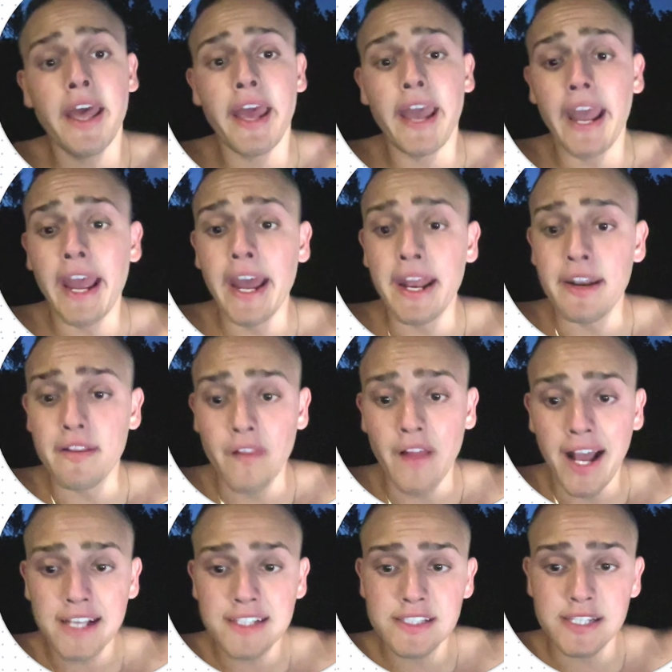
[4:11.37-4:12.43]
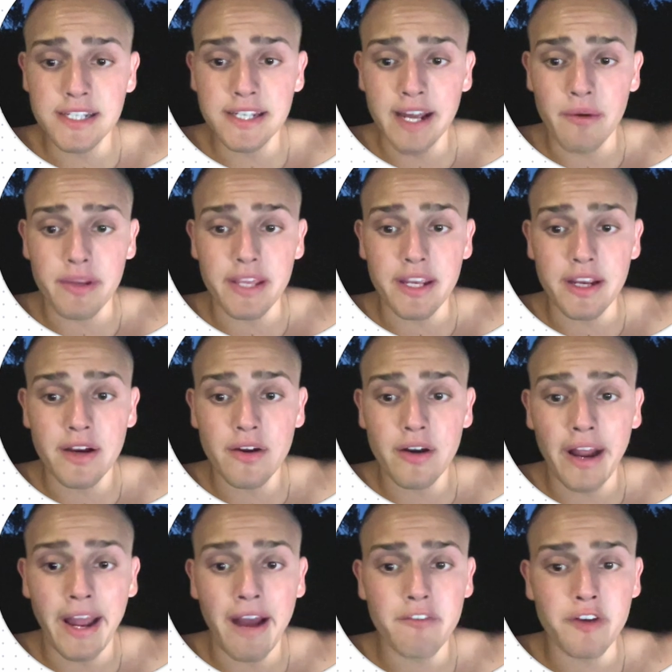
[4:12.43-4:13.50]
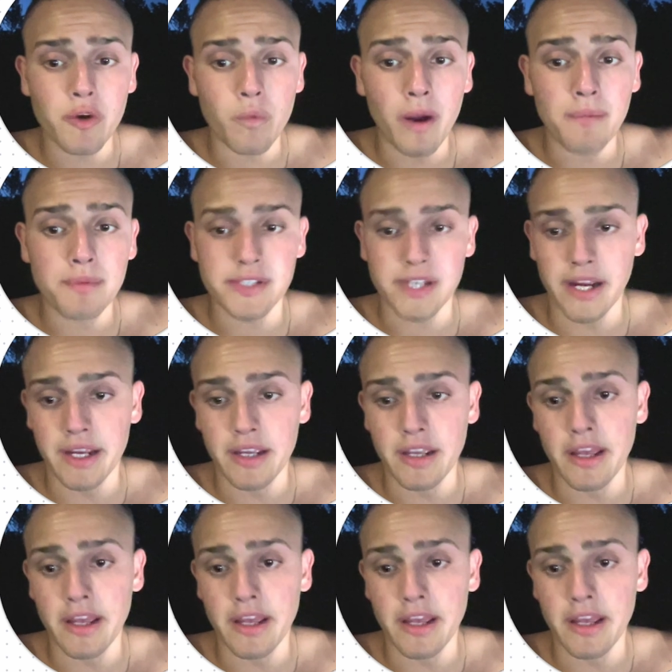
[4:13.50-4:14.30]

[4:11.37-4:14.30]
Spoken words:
And lastly, down here, I have your website,